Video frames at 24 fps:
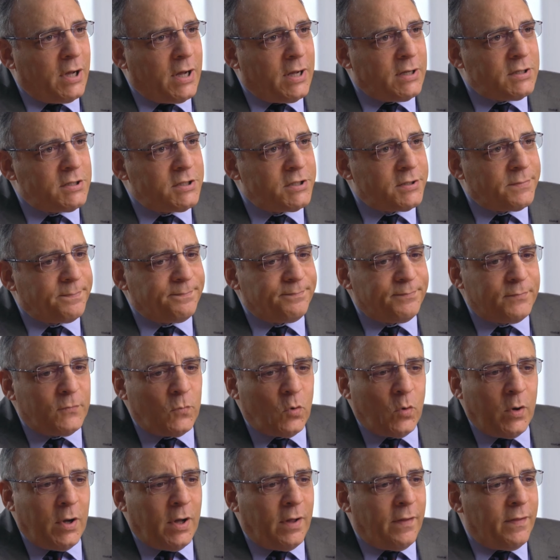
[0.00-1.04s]
us,
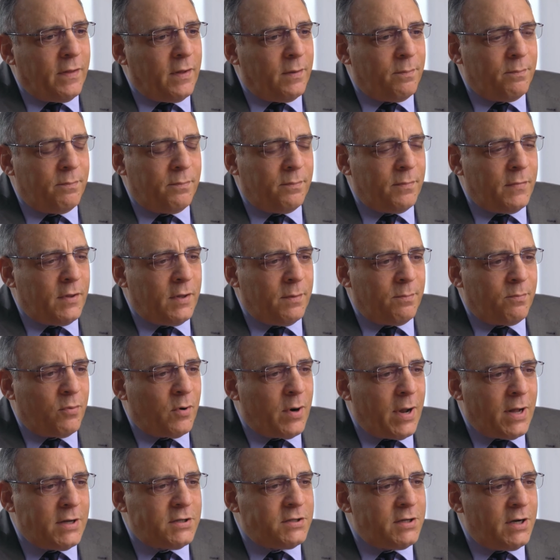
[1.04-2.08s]
well, the
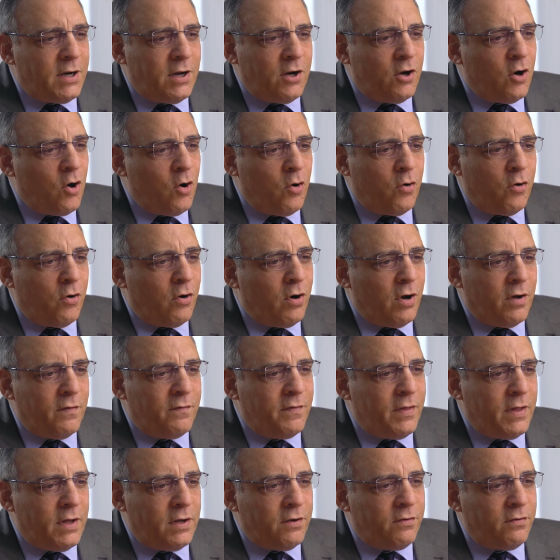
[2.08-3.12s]
president and owner
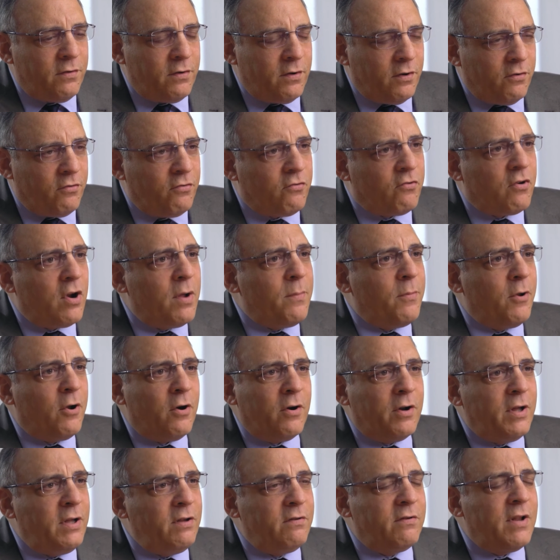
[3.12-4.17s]
of this
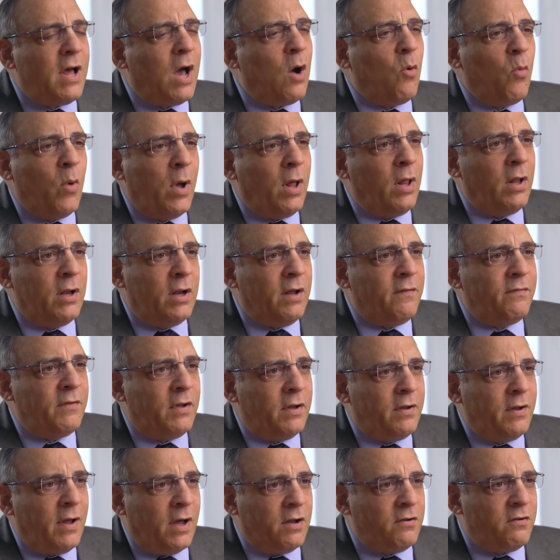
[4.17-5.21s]
distributor, he's not well enough
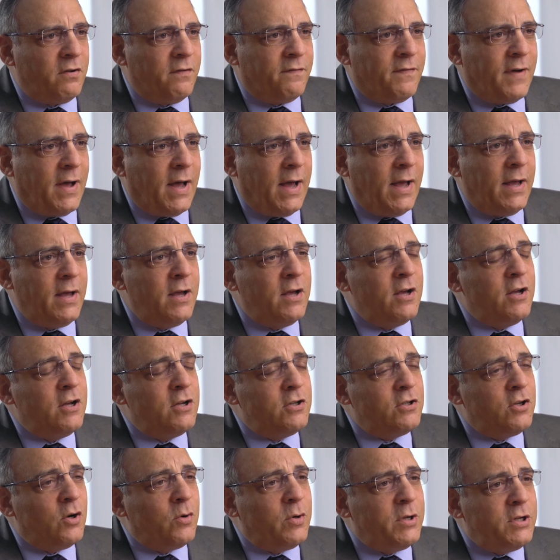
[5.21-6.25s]
to testify.
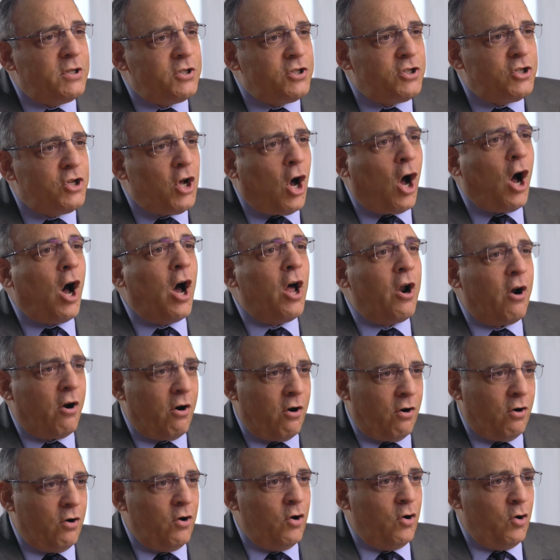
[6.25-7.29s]
So his
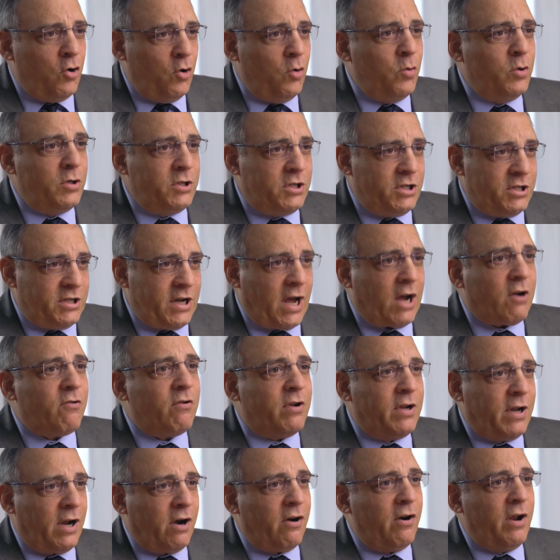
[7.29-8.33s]
daughter, who was
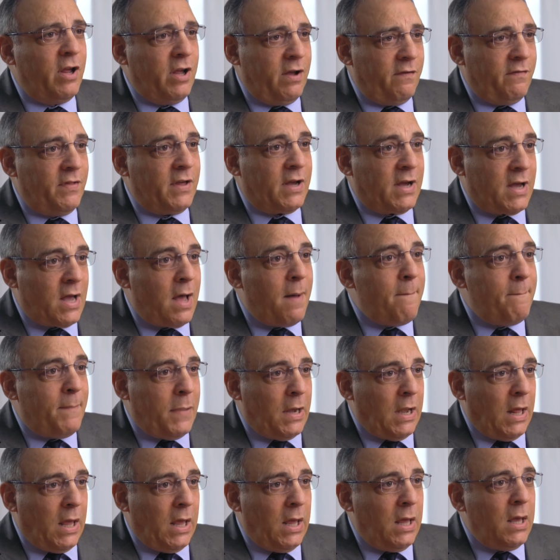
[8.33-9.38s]
secretary of the
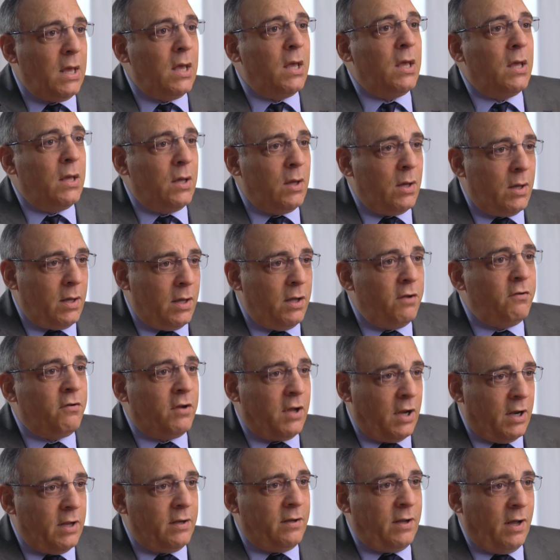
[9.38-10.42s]
company, is
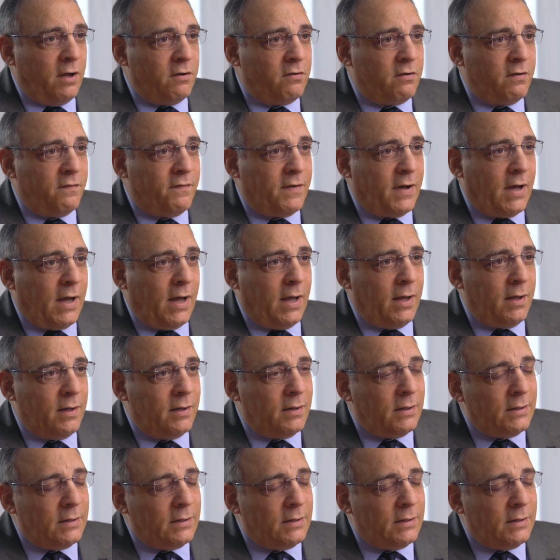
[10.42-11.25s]
going to testify.